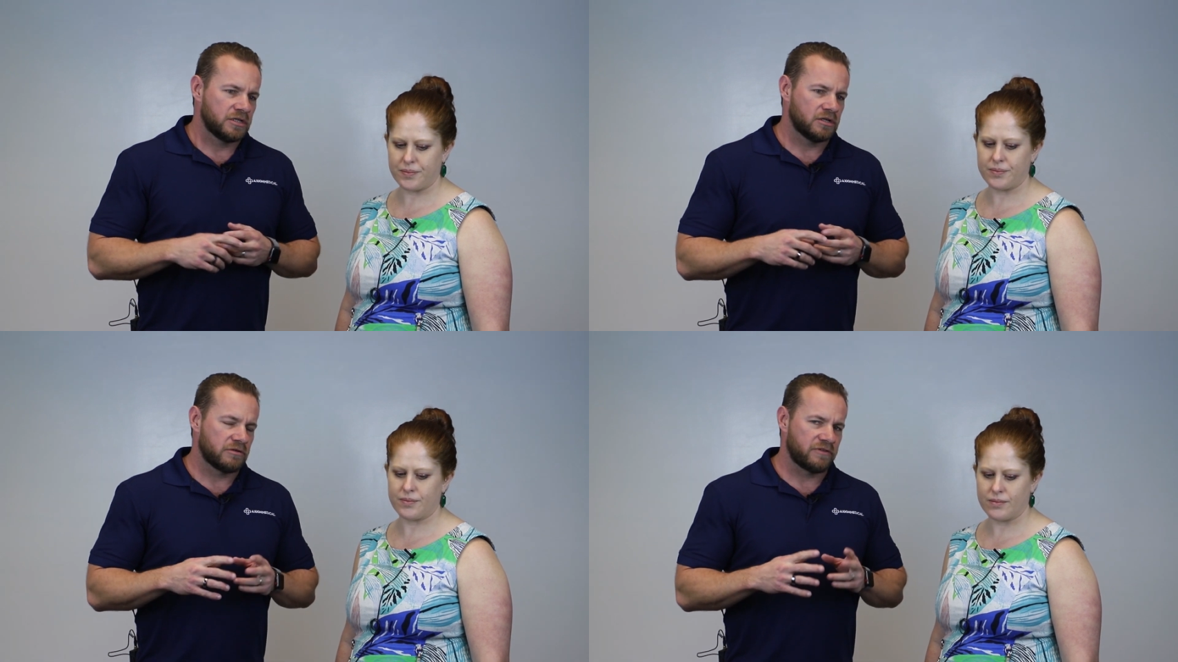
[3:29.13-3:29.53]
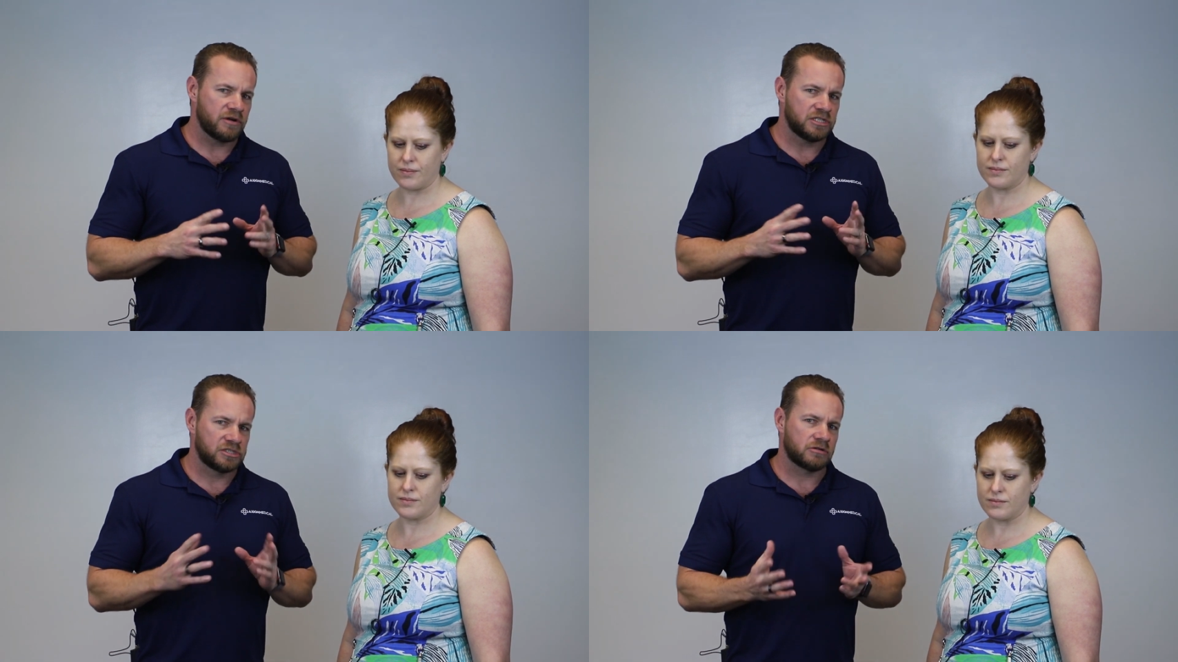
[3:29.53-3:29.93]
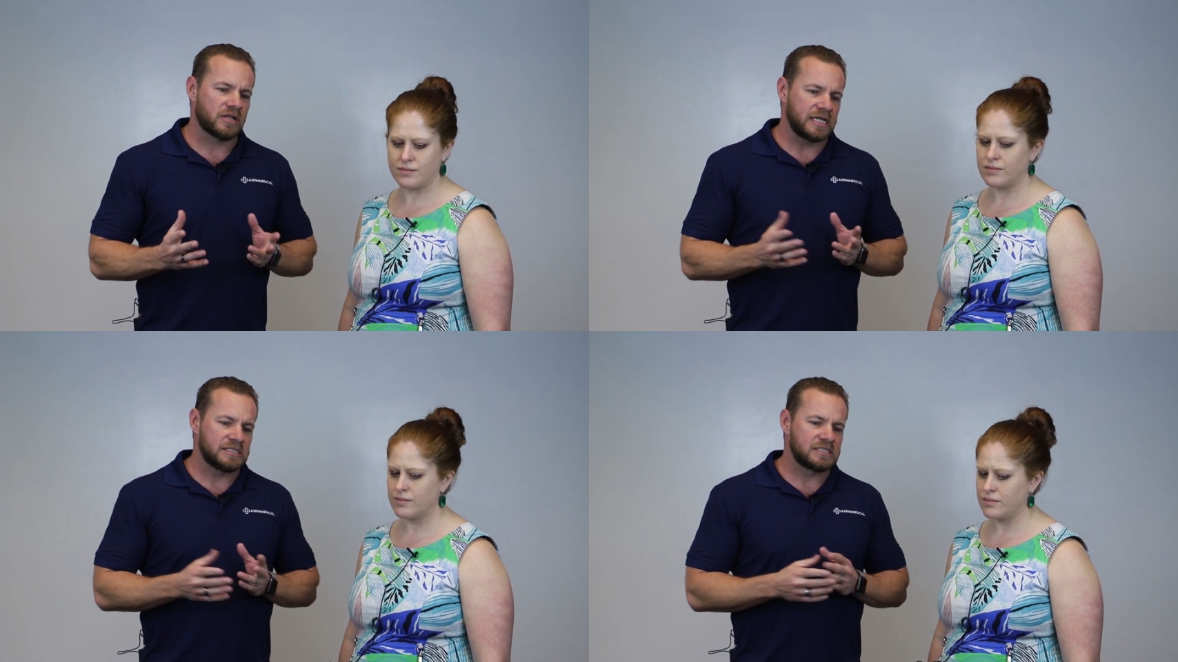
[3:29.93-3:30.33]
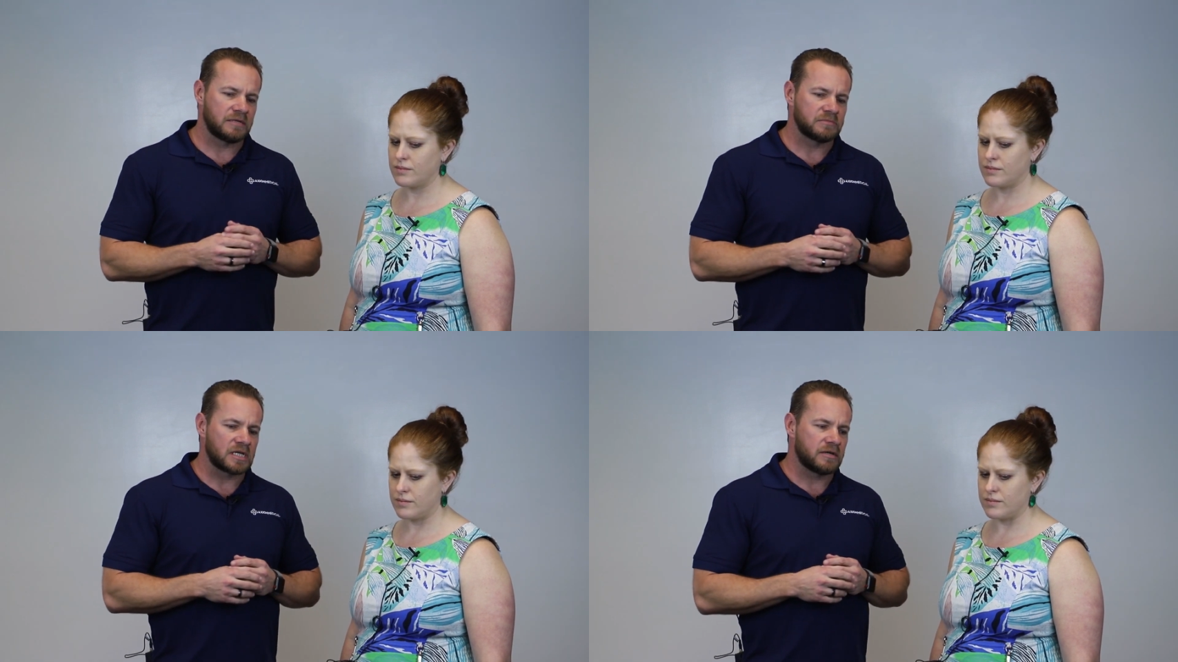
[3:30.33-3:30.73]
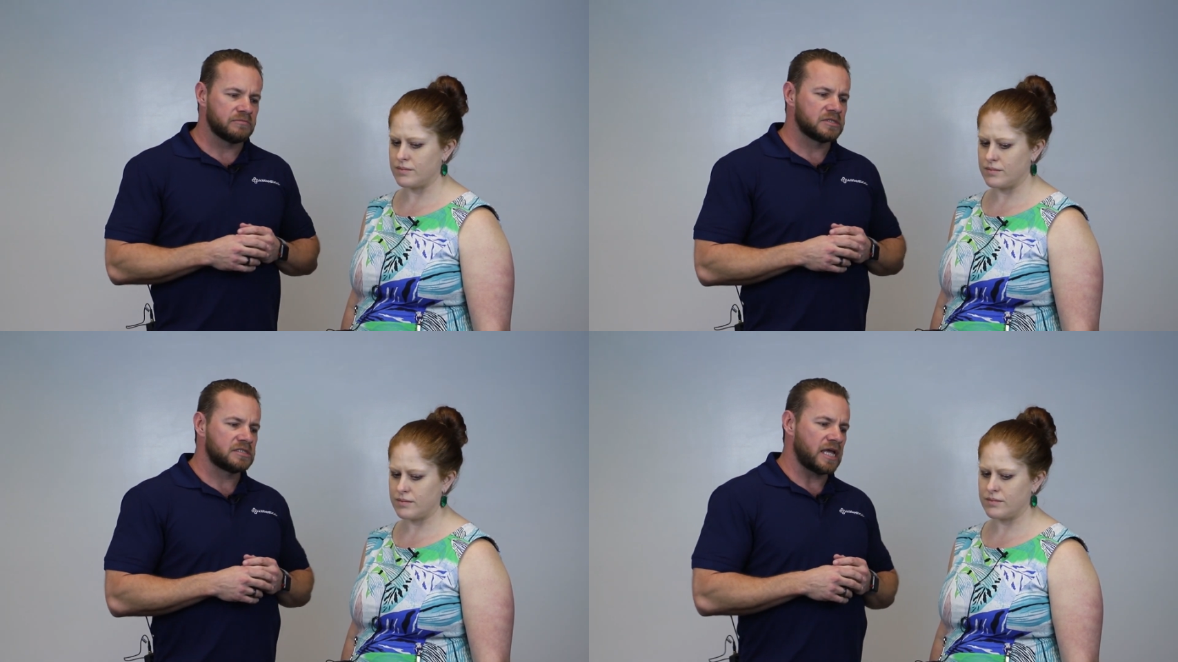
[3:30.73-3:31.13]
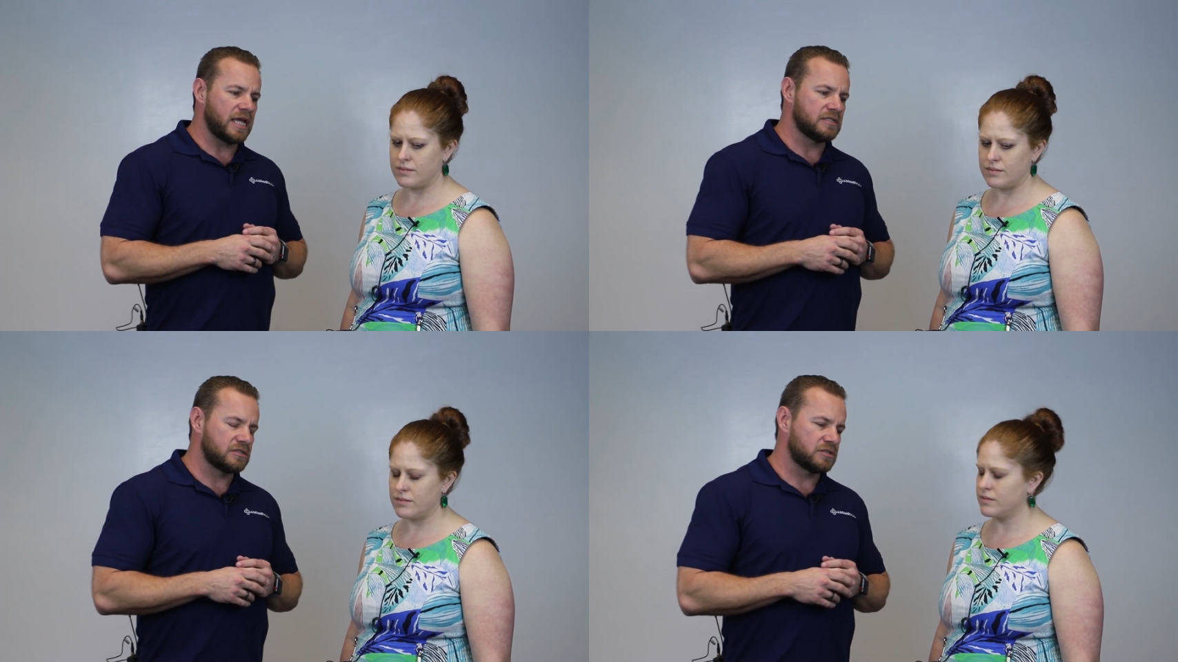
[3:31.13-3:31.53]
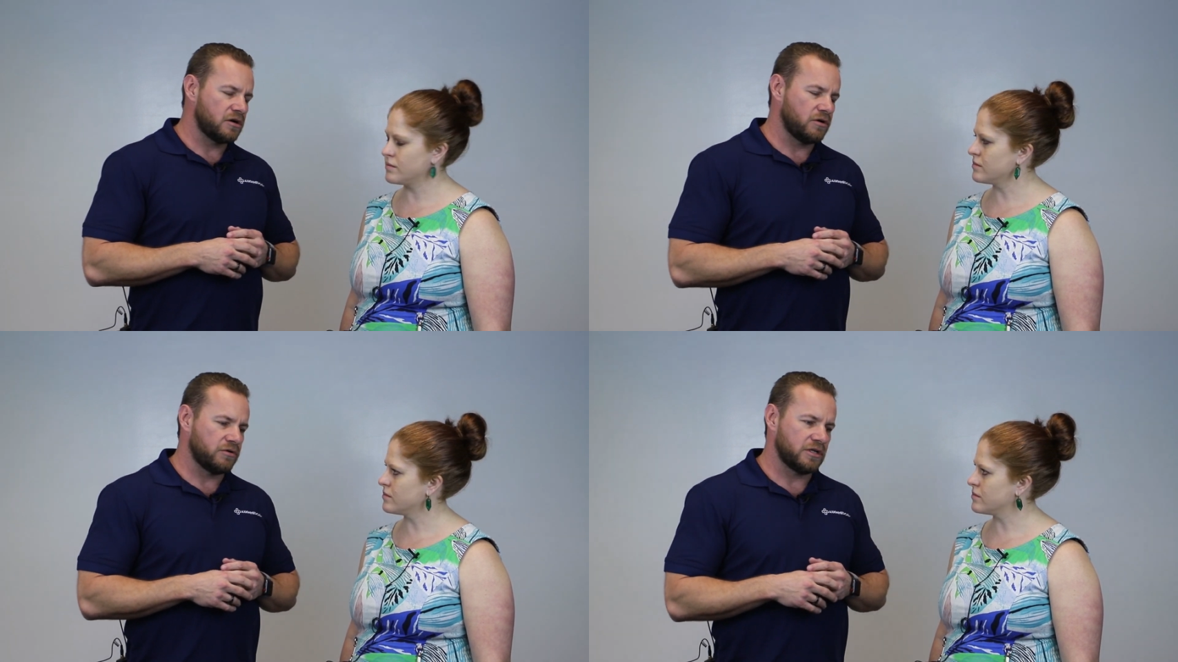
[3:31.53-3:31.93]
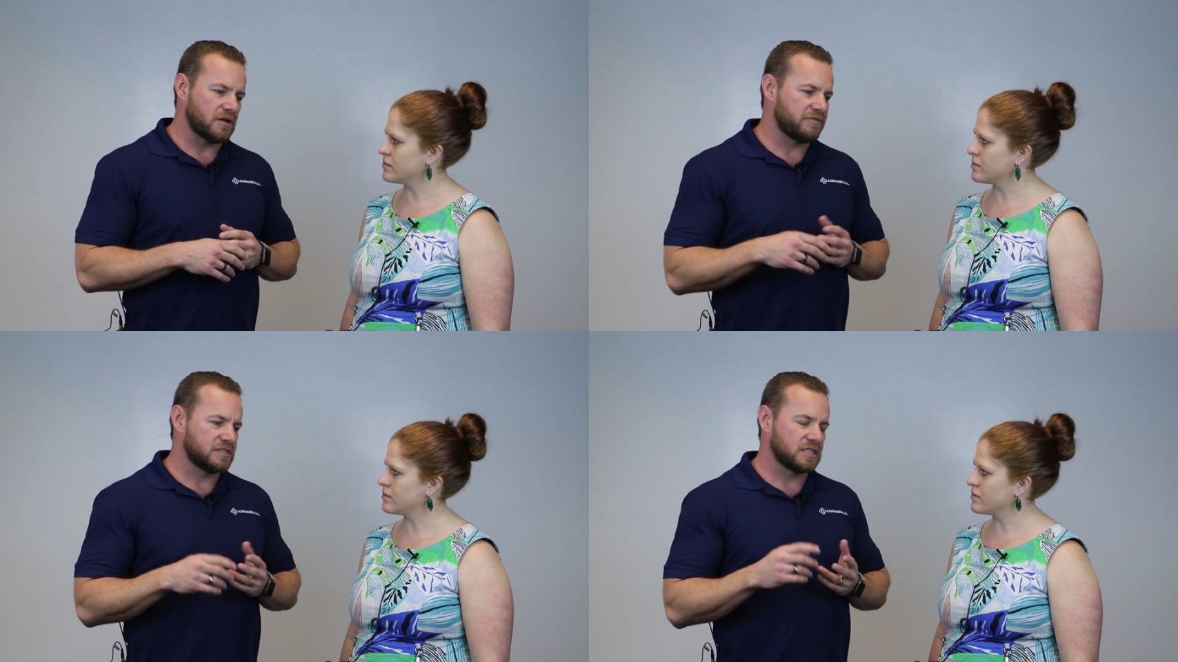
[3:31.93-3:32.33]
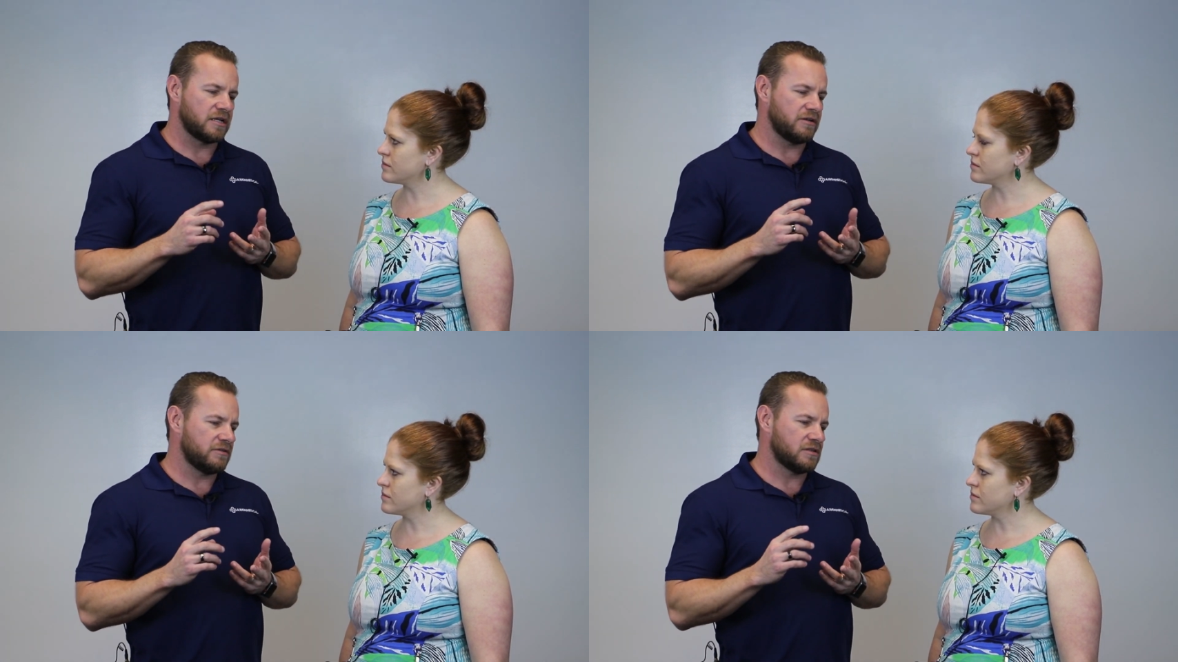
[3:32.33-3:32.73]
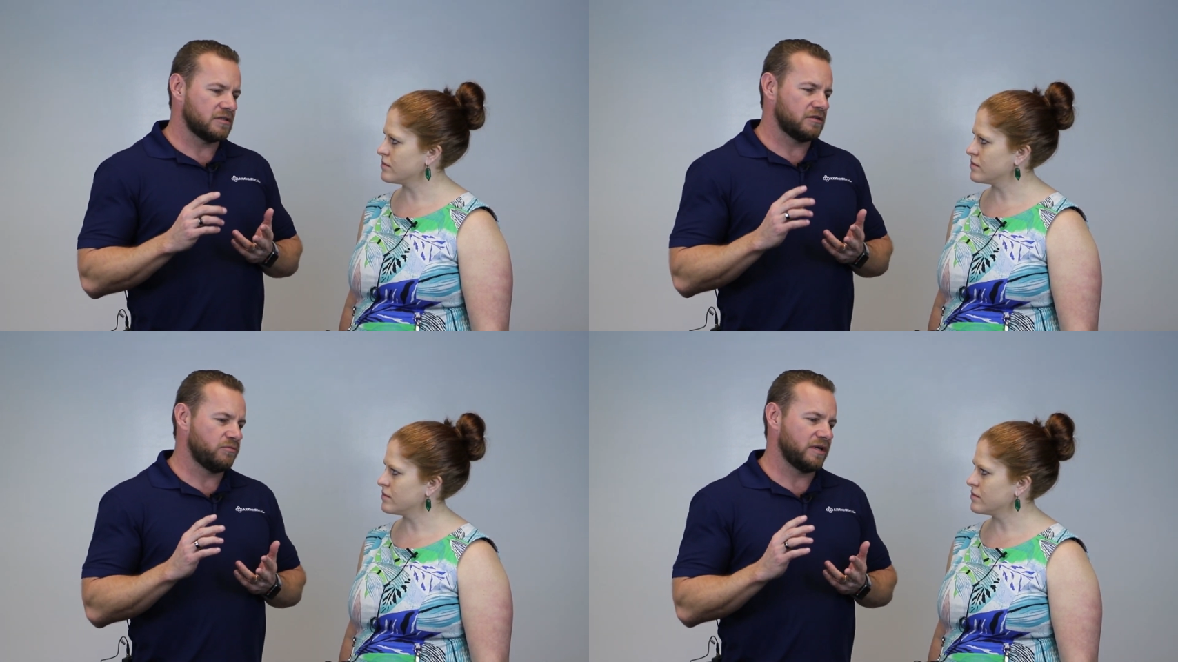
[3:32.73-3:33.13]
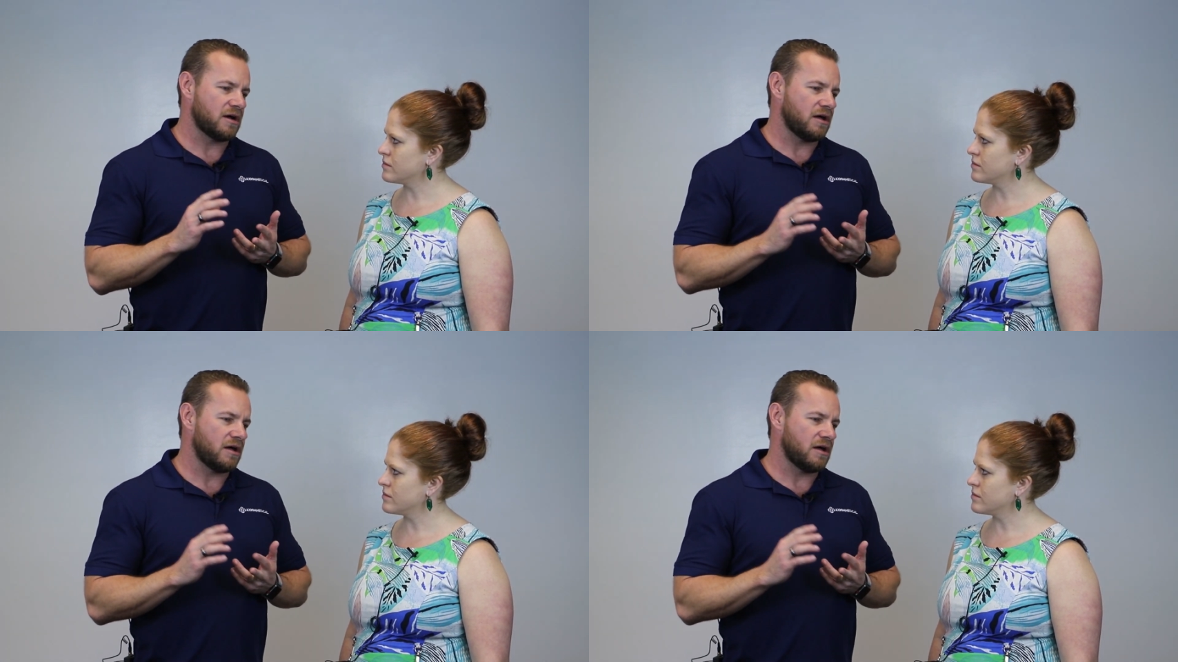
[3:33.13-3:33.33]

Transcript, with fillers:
Speaker 1: you know, they're very generalized symptoms, and so, you know, obviously we